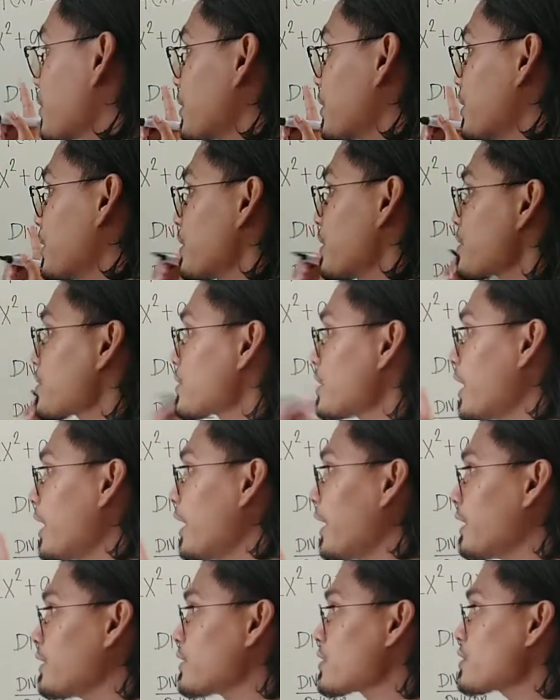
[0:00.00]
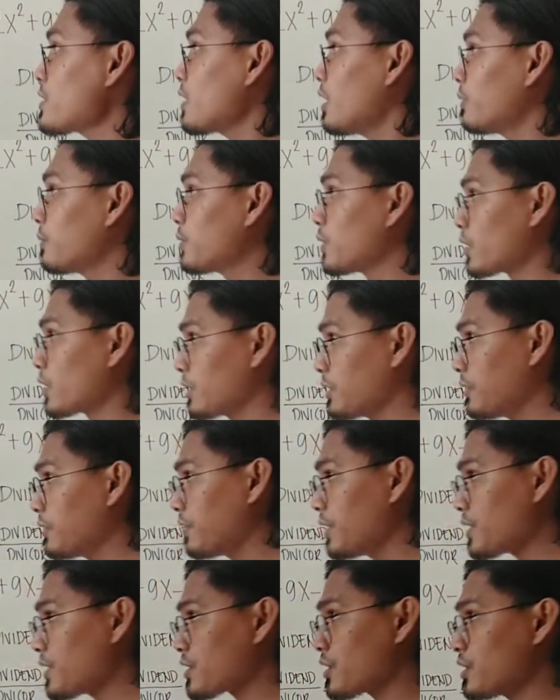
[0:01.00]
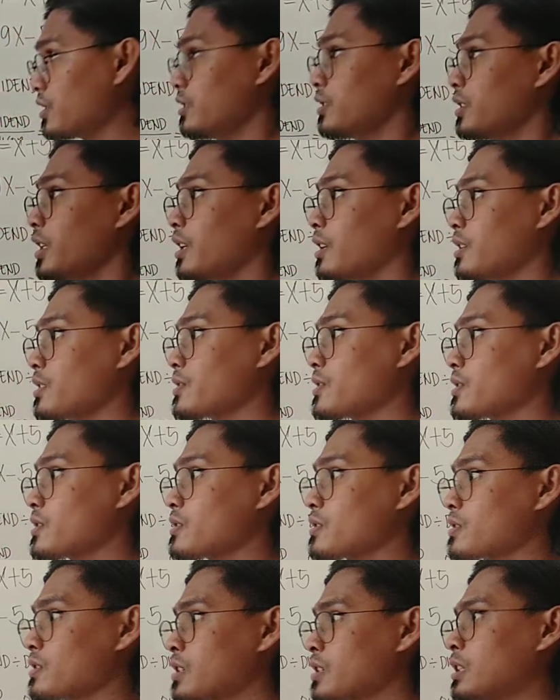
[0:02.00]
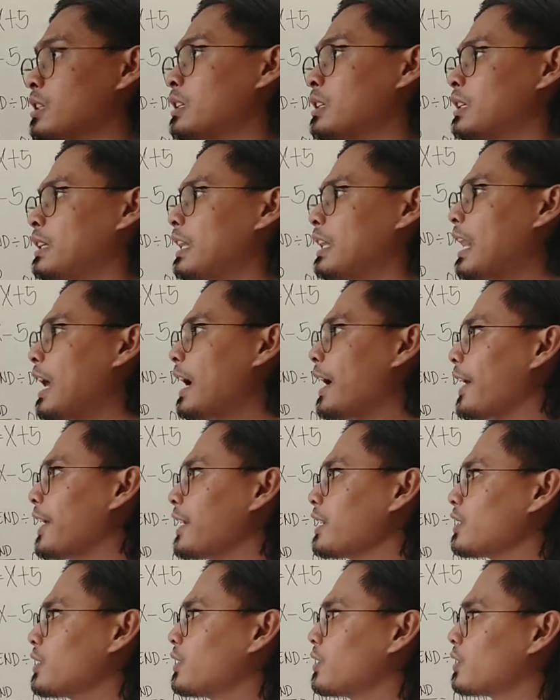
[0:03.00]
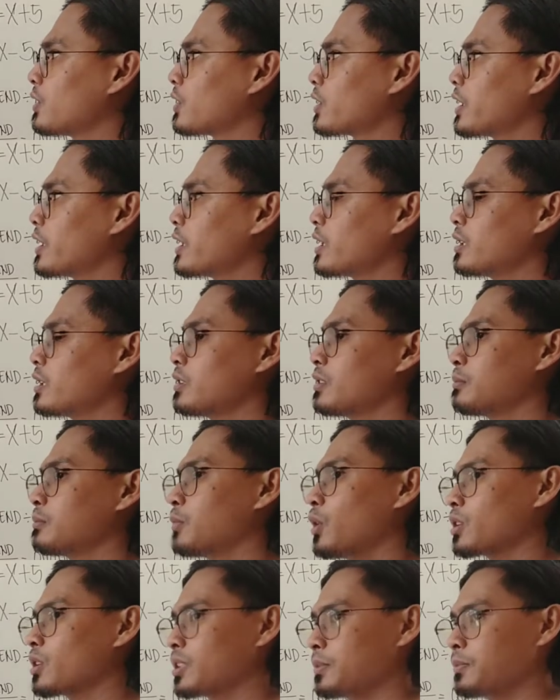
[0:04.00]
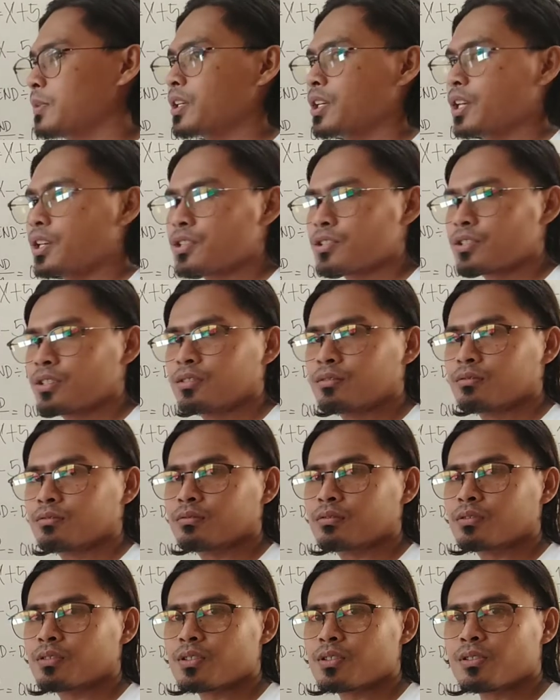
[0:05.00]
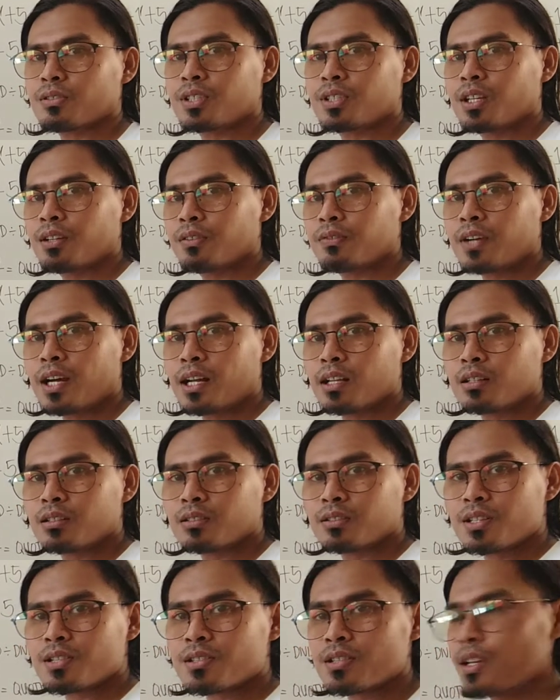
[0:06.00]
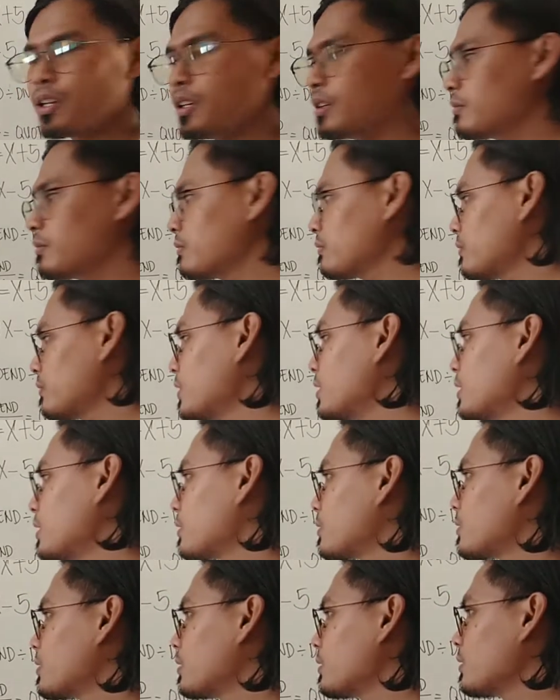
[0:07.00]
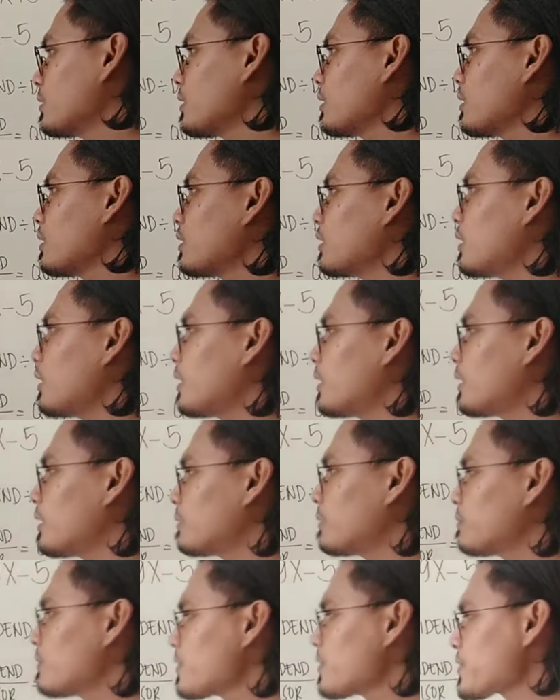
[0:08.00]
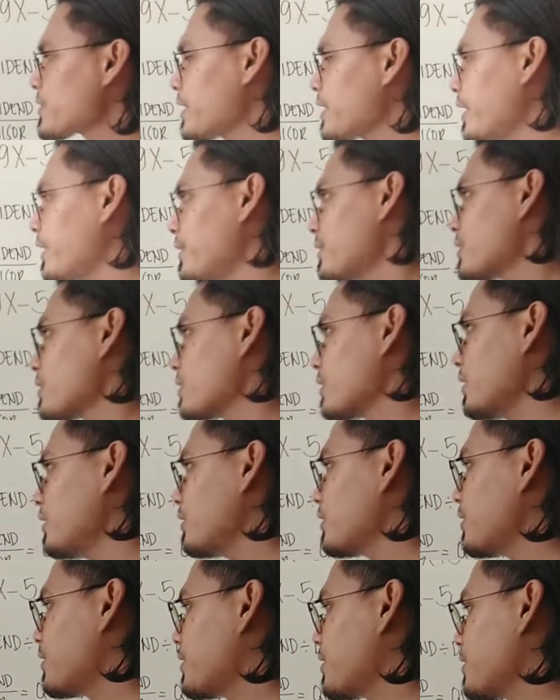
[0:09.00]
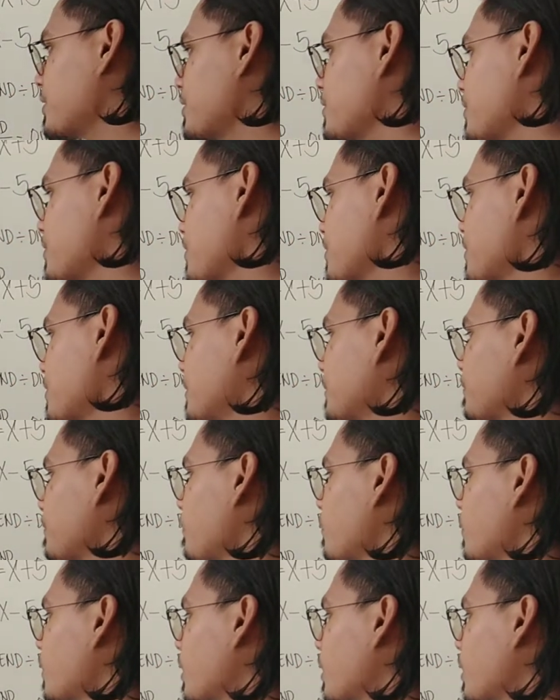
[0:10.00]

or signs of your division is like your multiplication. So they follow the same rule of signs or integers.